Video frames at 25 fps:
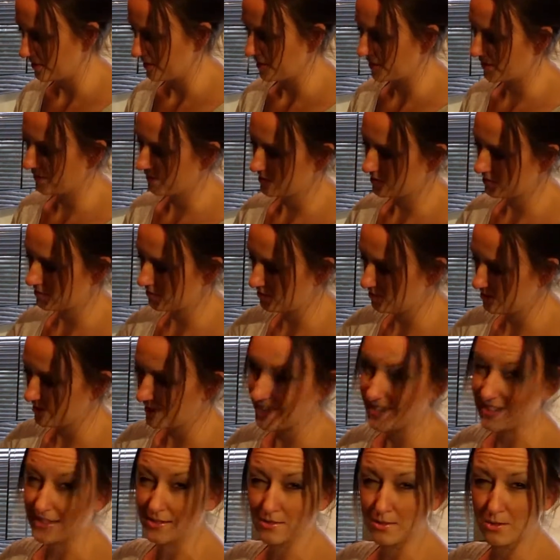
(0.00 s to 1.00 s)
Give it a good shake.
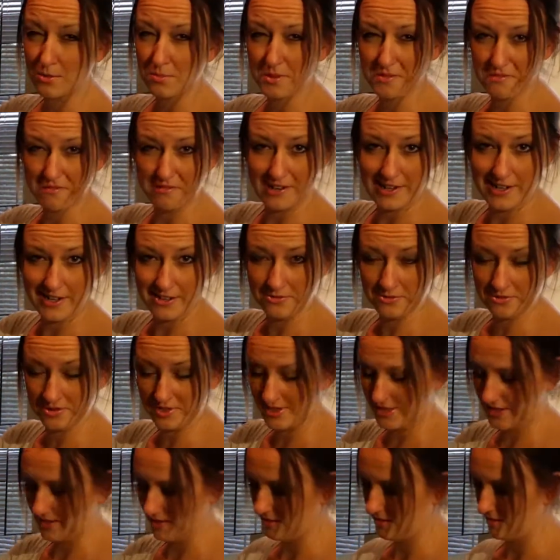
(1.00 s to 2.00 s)
It's going to be really
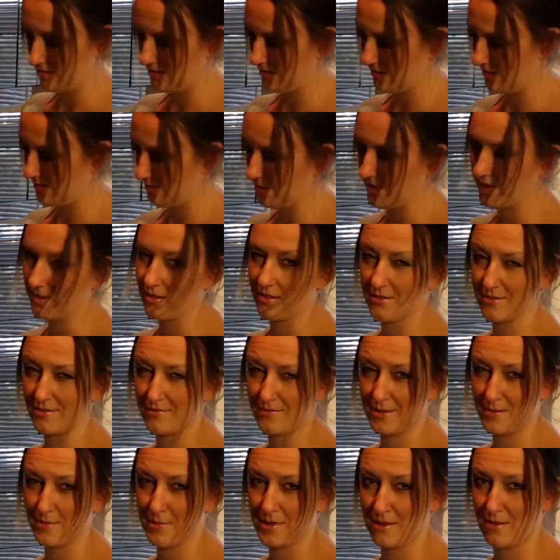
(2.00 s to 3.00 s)
noisy because of the
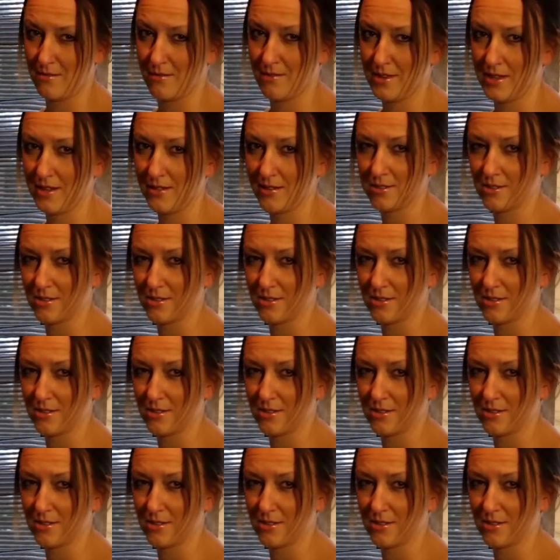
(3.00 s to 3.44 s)
metal thing.